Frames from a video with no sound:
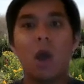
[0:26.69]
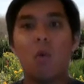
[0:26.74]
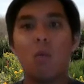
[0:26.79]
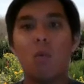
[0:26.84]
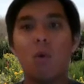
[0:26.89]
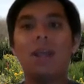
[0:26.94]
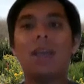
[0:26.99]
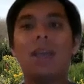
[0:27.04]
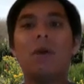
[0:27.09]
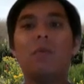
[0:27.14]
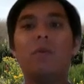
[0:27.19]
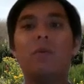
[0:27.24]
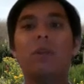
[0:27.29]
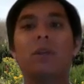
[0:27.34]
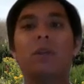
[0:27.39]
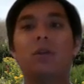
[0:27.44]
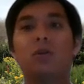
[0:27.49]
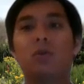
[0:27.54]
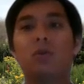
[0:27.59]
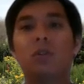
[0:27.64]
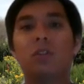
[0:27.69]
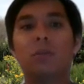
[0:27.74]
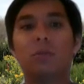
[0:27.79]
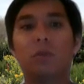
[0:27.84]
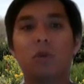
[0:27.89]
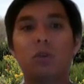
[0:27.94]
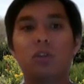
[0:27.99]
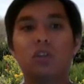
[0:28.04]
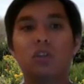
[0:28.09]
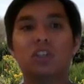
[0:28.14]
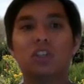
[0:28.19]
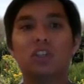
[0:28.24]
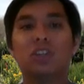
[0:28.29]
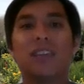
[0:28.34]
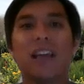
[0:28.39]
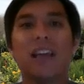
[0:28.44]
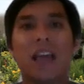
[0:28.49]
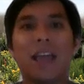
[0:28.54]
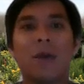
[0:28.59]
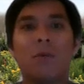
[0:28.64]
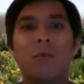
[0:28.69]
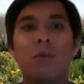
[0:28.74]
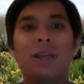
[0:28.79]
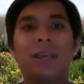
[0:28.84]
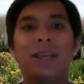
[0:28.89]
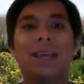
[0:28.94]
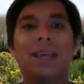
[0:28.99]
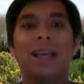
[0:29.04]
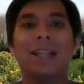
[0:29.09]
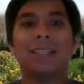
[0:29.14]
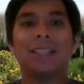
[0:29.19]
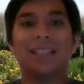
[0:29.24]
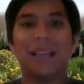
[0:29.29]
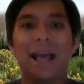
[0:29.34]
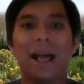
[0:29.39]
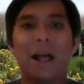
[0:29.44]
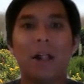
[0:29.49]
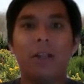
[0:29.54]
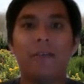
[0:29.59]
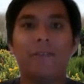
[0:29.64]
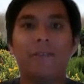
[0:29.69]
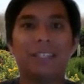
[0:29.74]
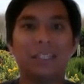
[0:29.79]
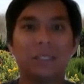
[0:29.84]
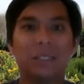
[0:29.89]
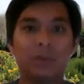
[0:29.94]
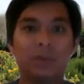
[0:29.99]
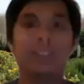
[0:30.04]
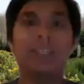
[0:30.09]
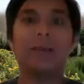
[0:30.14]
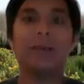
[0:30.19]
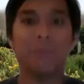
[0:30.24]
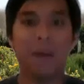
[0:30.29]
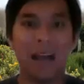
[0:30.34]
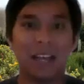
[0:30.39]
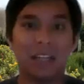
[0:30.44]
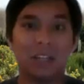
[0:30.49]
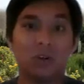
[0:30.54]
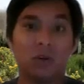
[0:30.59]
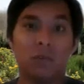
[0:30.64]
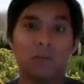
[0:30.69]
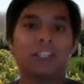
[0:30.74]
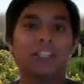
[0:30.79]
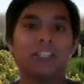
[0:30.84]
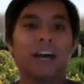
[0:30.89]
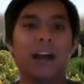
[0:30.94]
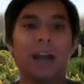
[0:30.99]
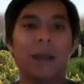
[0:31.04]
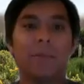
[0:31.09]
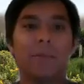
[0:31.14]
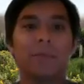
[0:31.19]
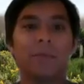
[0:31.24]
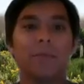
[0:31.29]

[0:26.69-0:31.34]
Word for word: what can we do to the mulch so that we can tell if it's losing mass over time?